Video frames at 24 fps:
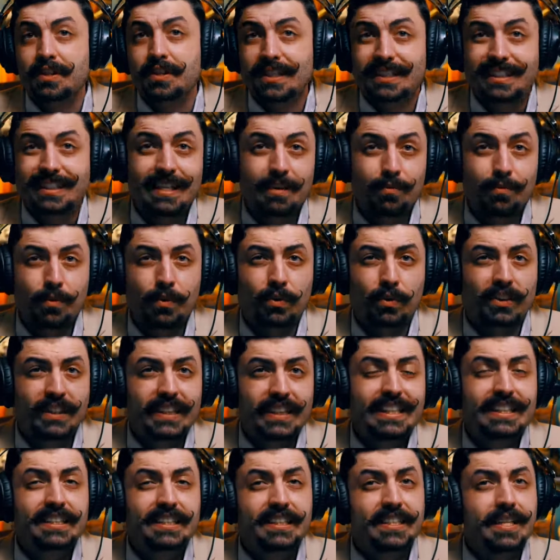get more
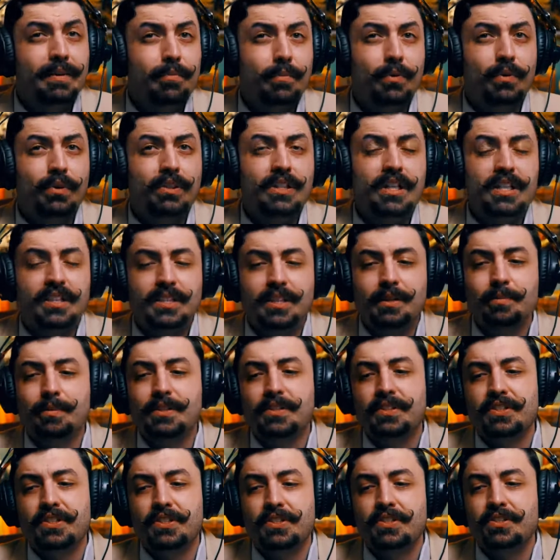leads, get more
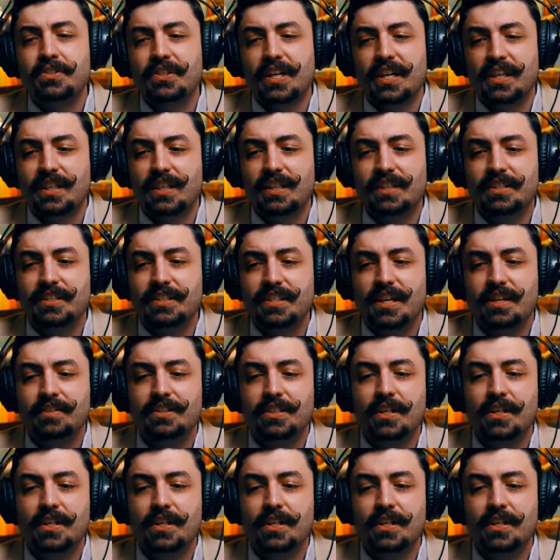customers, do that kind of stuff.